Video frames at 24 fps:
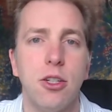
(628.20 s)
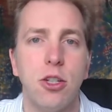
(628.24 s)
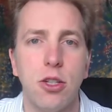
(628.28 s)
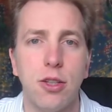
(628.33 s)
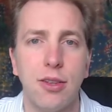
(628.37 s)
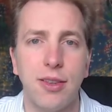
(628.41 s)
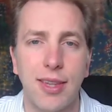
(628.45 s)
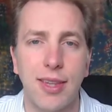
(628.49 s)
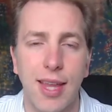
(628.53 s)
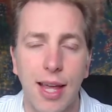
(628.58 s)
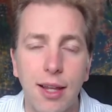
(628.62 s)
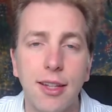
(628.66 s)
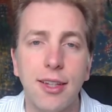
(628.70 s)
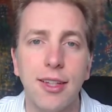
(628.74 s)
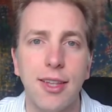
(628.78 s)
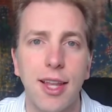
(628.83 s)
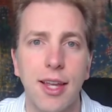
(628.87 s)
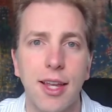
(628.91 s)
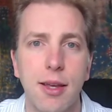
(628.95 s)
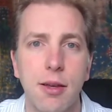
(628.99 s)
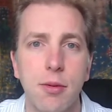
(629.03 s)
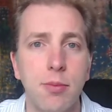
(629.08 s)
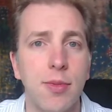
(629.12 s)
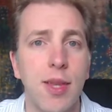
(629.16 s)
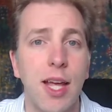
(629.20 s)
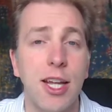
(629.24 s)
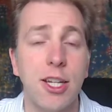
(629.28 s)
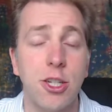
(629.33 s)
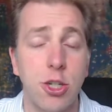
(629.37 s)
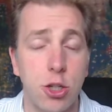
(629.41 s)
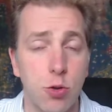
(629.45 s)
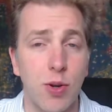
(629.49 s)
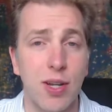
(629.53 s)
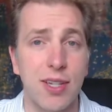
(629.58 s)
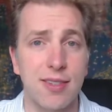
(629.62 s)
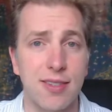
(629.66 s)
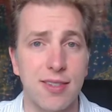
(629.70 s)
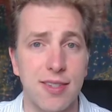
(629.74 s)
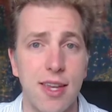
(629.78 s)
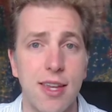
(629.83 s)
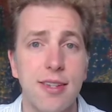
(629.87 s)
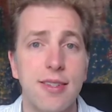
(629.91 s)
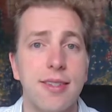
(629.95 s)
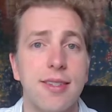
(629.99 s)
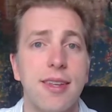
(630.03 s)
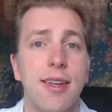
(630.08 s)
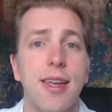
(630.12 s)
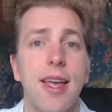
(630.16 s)
telling them that you
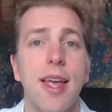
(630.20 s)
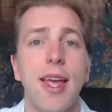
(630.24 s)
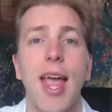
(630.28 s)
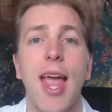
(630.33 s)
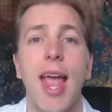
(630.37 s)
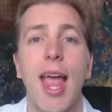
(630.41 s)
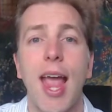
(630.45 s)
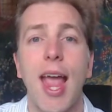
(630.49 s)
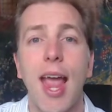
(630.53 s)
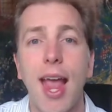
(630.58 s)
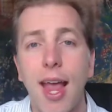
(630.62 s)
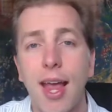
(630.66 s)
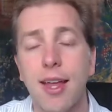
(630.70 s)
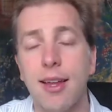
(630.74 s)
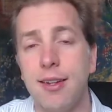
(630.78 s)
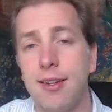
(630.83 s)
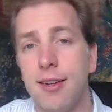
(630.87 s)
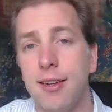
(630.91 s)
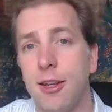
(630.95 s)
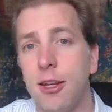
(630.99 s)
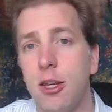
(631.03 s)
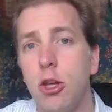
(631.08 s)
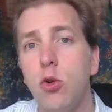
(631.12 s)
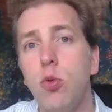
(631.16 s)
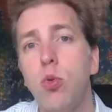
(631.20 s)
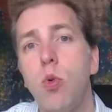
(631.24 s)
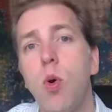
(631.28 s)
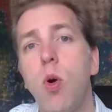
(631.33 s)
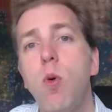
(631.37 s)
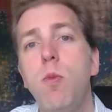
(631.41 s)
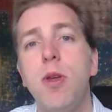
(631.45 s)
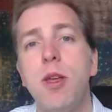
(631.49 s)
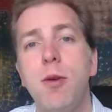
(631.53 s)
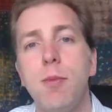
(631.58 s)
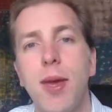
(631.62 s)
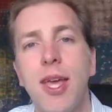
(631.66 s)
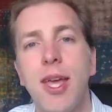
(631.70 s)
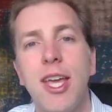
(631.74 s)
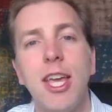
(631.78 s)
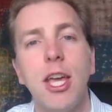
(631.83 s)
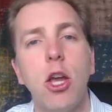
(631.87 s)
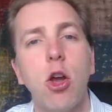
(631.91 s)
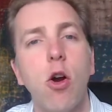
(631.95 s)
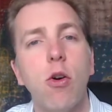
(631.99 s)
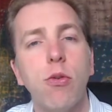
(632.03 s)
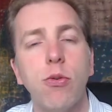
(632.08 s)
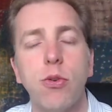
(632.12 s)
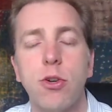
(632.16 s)
exist, and you will be making
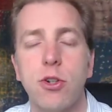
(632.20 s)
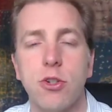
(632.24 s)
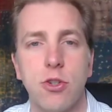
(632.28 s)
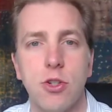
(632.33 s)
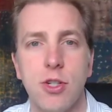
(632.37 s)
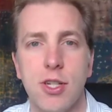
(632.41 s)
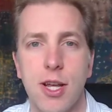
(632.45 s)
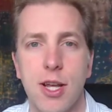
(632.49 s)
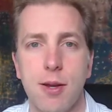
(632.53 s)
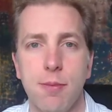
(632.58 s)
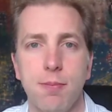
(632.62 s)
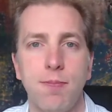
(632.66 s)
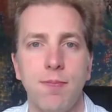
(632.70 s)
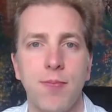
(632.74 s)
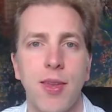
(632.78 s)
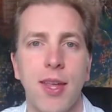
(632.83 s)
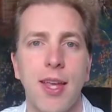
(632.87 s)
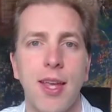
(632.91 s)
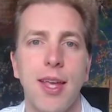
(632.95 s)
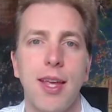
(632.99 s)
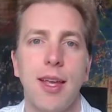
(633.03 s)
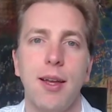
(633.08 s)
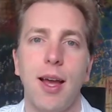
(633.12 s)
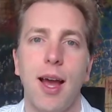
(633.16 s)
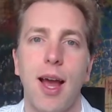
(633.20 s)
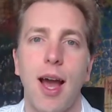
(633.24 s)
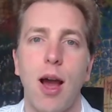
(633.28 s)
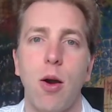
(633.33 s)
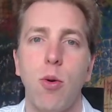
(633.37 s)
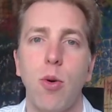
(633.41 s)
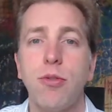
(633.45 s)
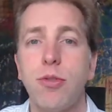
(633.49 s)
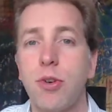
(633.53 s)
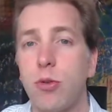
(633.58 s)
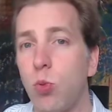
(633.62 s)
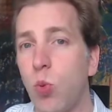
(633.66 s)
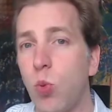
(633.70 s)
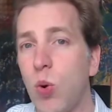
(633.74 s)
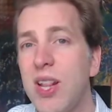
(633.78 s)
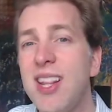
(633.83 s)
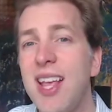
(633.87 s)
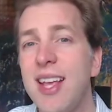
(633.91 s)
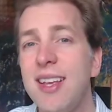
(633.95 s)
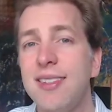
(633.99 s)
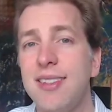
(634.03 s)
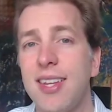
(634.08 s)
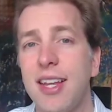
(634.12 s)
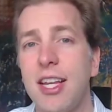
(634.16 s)
offers to them. However, when
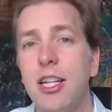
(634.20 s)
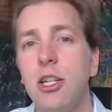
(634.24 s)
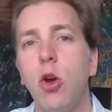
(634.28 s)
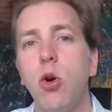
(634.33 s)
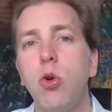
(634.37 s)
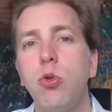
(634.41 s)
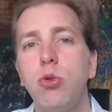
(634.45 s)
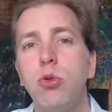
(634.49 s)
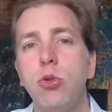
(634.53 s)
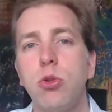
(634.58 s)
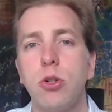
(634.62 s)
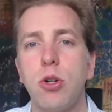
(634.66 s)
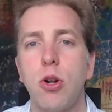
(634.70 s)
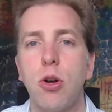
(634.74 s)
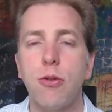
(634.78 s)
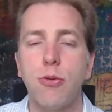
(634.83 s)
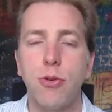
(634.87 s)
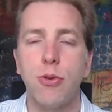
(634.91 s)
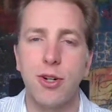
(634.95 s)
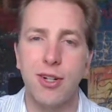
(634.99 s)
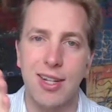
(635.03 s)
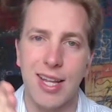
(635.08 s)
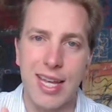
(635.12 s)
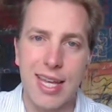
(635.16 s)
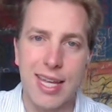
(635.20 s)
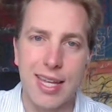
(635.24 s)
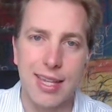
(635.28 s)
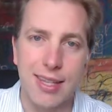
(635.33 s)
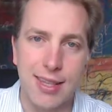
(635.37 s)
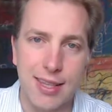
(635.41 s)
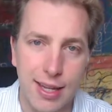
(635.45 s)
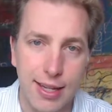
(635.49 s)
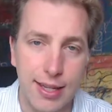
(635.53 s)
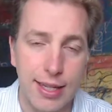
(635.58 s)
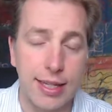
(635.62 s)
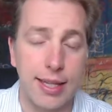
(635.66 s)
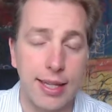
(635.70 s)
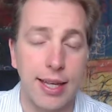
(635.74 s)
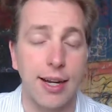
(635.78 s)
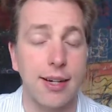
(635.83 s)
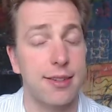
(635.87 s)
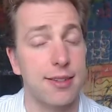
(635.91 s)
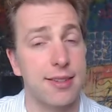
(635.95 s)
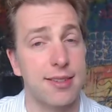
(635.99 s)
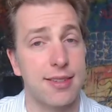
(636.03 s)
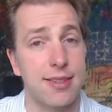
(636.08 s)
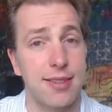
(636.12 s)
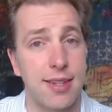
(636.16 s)
they say no to an offer, they are
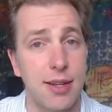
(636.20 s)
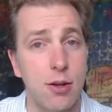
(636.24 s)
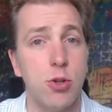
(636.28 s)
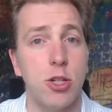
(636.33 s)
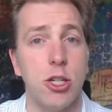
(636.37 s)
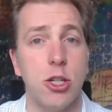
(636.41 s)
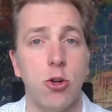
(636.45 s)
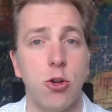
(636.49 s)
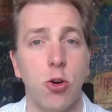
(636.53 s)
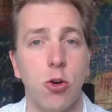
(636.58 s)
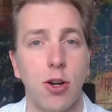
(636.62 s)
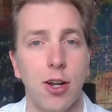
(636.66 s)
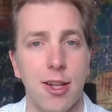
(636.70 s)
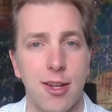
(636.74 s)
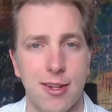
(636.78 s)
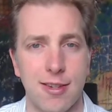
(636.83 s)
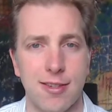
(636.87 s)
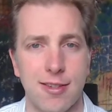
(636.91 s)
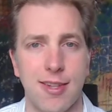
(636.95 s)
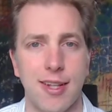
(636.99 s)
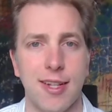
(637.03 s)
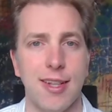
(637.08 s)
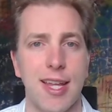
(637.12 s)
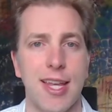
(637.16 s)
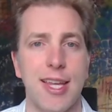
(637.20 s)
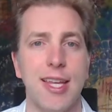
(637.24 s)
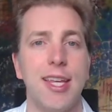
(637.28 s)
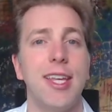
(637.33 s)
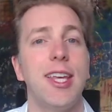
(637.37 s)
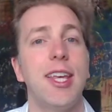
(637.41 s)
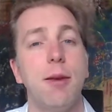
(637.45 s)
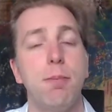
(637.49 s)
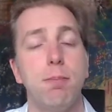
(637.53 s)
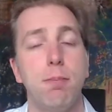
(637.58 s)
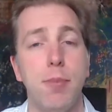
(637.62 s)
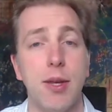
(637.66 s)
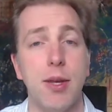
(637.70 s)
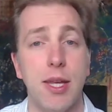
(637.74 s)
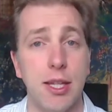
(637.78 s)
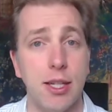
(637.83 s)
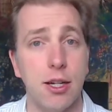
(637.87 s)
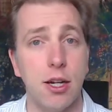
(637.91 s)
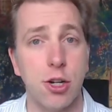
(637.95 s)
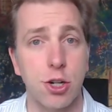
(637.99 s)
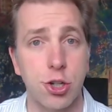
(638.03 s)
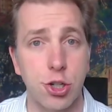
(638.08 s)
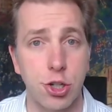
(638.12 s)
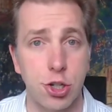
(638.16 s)
still in your list and they keep being
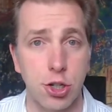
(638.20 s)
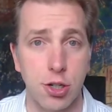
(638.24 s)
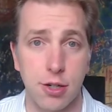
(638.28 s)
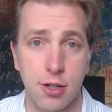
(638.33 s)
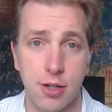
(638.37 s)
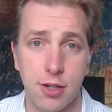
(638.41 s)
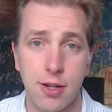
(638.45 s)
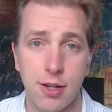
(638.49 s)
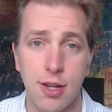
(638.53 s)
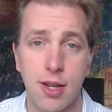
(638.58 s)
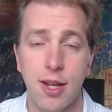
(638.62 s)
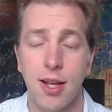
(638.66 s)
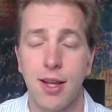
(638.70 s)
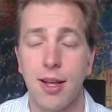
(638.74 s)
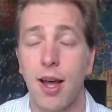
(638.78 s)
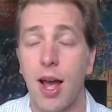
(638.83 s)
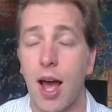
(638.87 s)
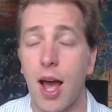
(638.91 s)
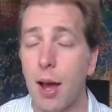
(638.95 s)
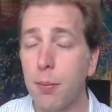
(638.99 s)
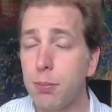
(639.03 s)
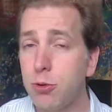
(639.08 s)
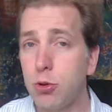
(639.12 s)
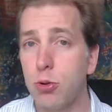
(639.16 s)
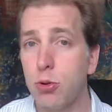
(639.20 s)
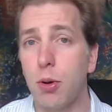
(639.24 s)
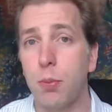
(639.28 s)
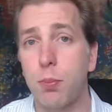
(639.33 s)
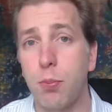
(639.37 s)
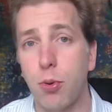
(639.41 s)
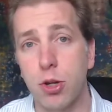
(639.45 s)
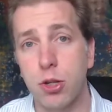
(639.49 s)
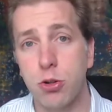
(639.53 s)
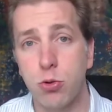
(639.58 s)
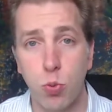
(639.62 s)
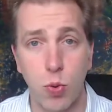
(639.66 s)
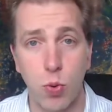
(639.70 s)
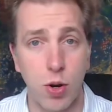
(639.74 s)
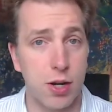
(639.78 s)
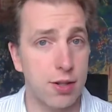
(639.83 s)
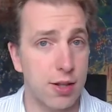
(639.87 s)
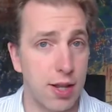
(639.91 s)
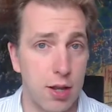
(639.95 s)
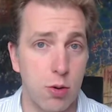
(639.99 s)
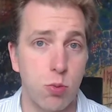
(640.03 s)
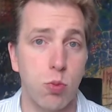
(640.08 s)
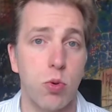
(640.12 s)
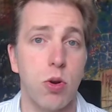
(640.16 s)
nurtured up to a point where
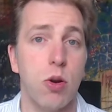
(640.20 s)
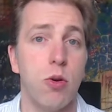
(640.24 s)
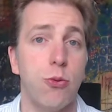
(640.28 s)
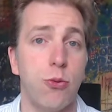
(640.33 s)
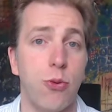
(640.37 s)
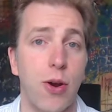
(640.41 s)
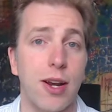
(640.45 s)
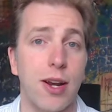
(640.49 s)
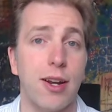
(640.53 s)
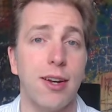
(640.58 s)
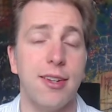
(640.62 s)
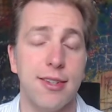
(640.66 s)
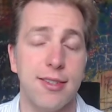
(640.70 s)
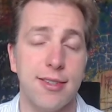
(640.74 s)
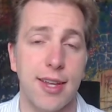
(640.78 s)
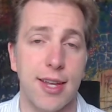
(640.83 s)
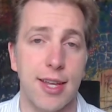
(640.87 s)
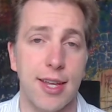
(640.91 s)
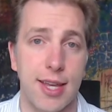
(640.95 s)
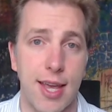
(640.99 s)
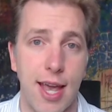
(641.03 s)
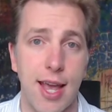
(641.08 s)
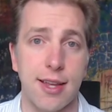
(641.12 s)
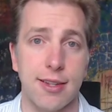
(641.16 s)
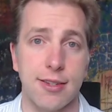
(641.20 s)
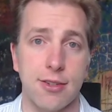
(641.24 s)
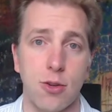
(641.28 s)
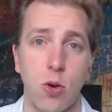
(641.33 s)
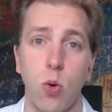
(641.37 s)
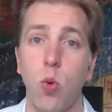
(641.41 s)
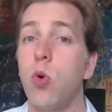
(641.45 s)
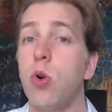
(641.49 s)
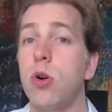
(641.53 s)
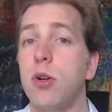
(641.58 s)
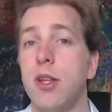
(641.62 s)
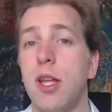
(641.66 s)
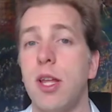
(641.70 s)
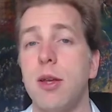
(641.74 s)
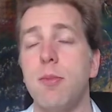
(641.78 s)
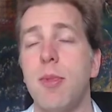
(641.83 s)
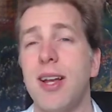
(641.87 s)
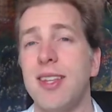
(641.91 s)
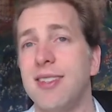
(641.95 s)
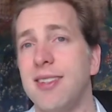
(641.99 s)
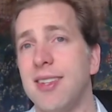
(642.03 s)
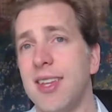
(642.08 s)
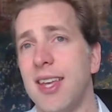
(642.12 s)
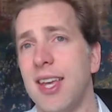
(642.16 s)
they will finally say yes. Or they
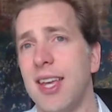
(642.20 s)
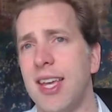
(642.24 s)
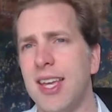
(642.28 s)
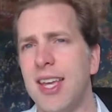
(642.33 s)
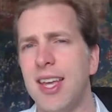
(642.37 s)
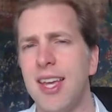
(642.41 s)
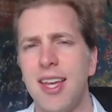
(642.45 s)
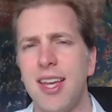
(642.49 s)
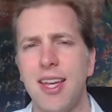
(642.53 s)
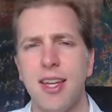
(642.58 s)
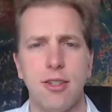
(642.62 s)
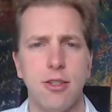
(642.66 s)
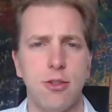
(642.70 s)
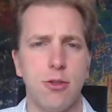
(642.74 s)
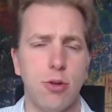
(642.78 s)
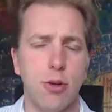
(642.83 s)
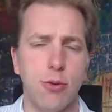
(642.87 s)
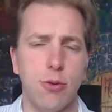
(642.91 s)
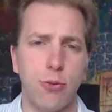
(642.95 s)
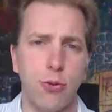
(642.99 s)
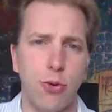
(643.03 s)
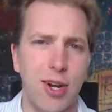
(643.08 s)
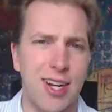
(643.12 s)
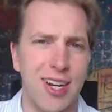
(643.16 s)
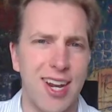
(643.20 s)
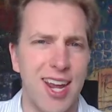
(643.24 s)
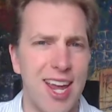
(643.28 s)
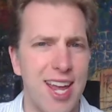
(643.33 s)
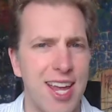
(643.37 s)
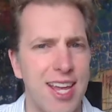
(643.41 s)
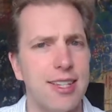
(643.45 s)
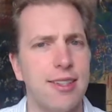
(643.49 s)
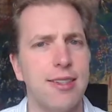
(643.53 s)
might say to a friend, hey,